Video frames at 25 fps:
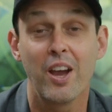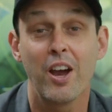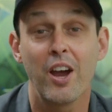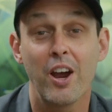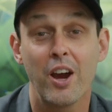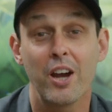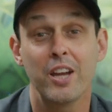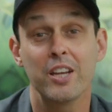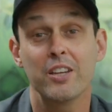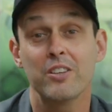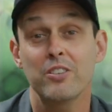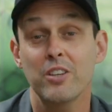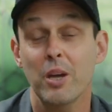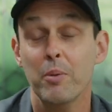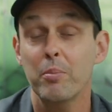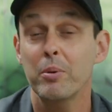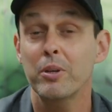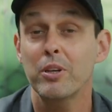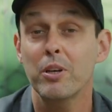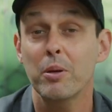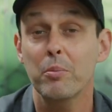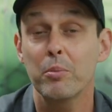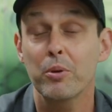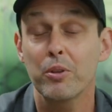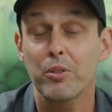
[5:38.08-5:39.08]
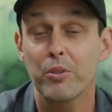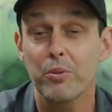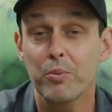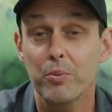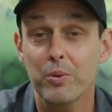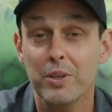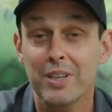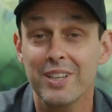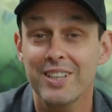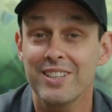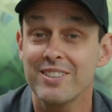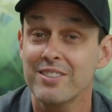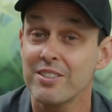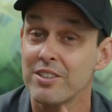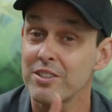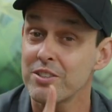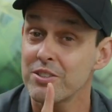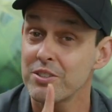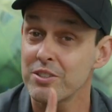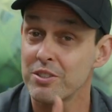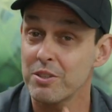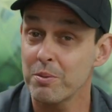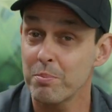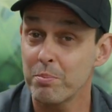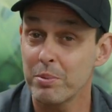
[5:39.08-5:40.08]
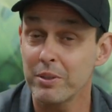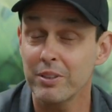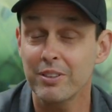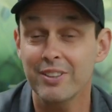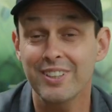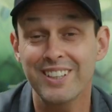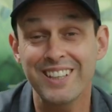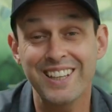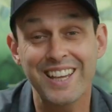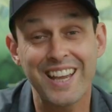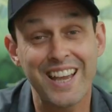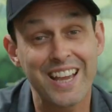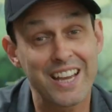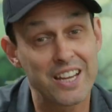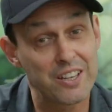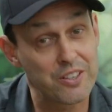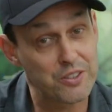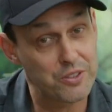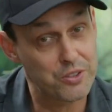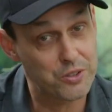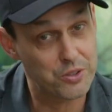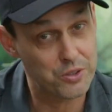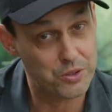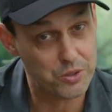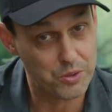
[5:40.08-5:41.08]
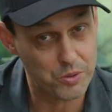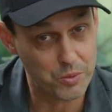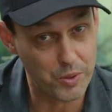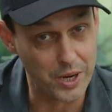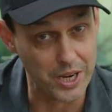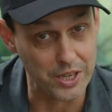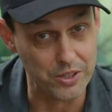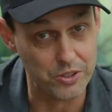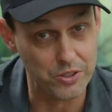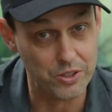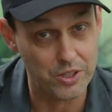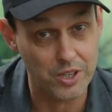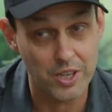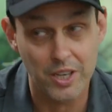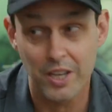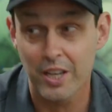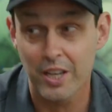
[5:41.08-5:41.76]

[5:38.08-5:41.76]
All right, topic number 3 is stability and stretch.